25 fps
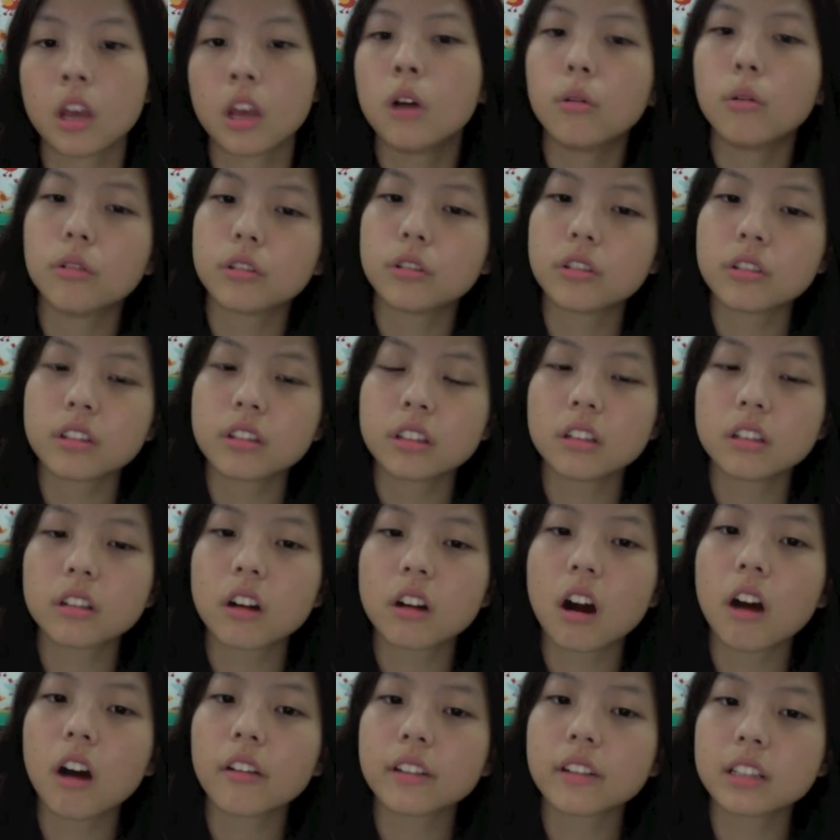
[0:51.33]
Would you still
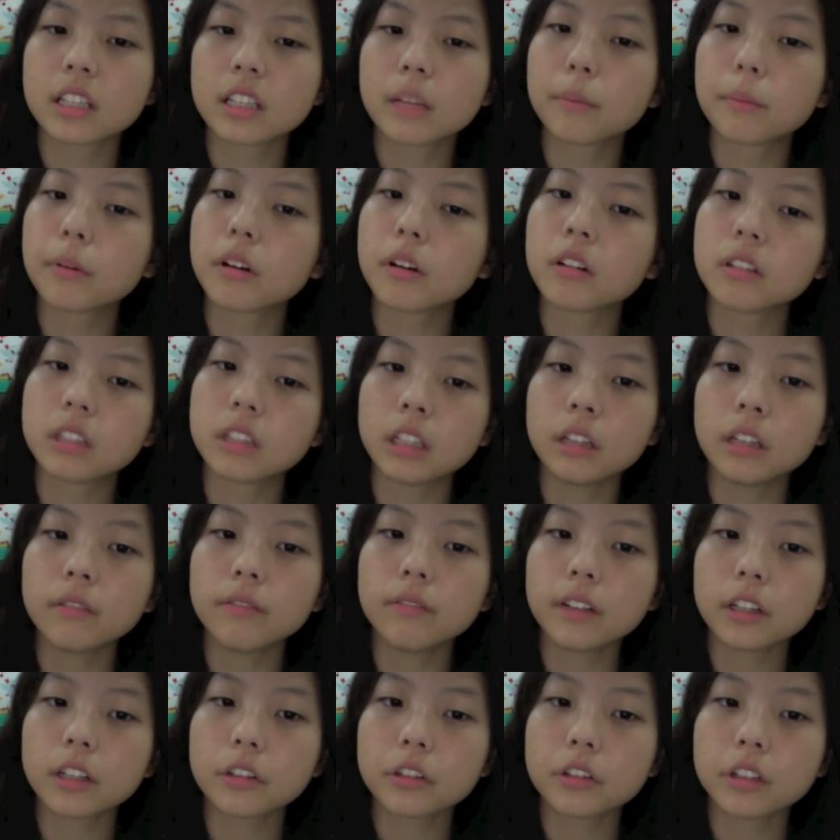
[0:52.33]
call this typical teen
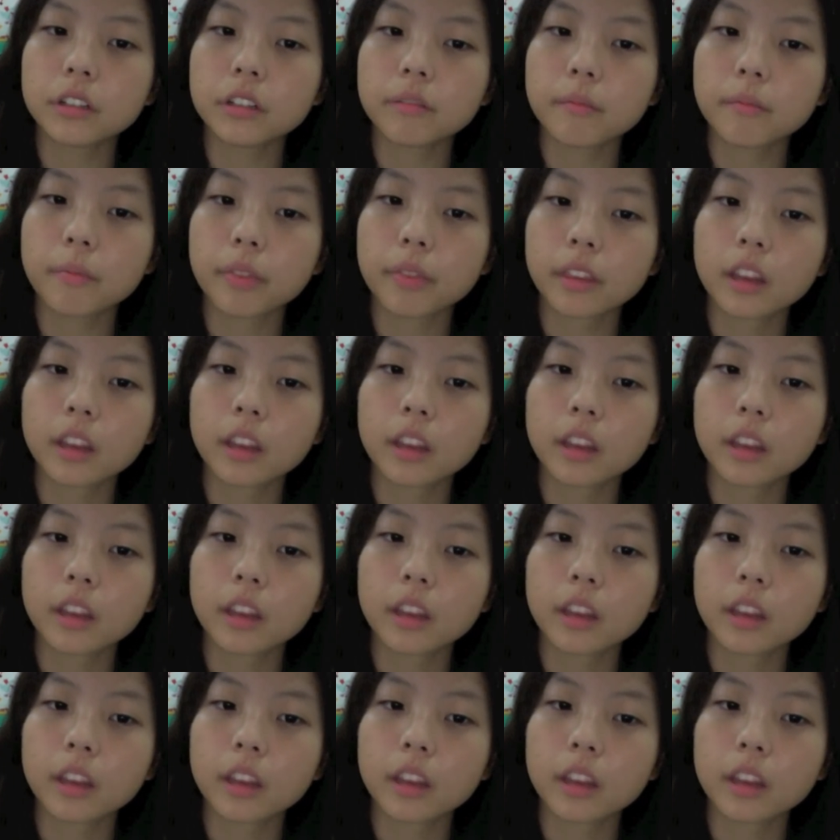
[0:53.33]
fiction?